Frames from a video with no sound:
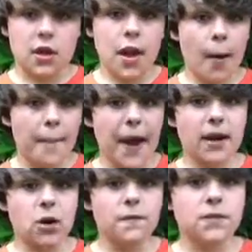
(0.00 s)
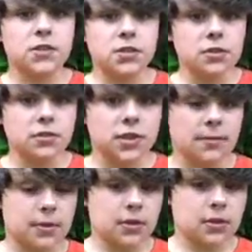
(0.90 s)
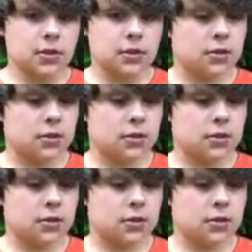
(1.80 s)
Now back over to you, Sebi.